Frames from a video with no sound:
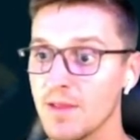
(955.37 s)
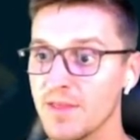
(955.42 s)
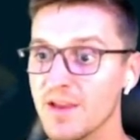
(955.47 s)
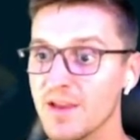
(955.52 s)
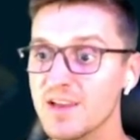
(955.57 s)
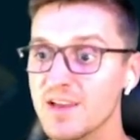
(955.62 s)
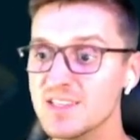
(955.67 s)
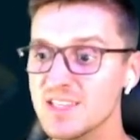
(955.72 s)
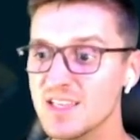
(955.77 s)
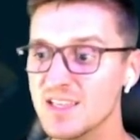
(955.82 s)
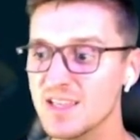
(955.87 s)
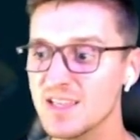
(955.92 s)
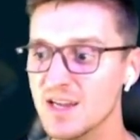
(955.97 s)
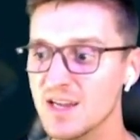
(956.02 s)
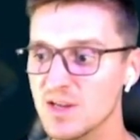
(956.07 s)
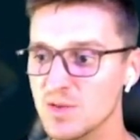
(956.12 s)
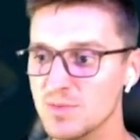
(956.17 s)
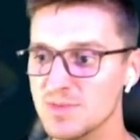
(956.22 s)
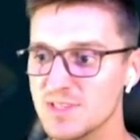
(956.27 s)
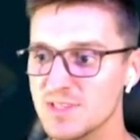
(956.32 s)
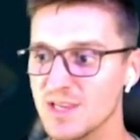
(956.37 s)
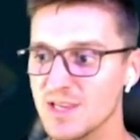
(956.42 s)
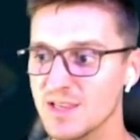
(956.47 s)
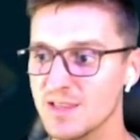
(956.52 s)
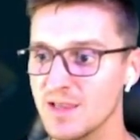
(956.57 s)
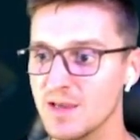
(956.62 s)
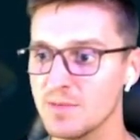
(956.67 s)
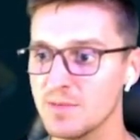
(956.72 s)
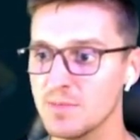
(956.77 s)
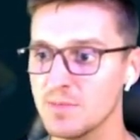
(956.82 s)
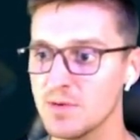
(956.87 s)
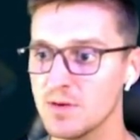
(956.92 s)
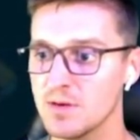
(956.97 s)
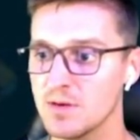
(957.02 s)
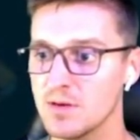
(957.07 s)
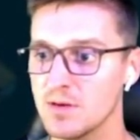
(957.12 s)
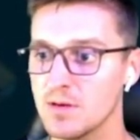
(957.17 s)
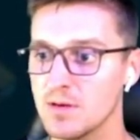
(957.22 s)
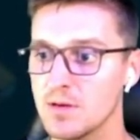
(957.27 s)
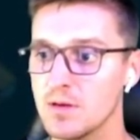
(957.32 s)
So I head back to Slateport to do
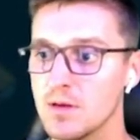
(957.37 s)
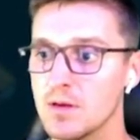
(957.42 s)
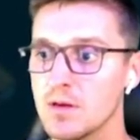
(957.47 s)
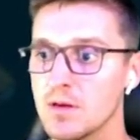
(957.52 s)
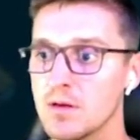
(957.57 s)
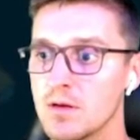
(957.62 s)
just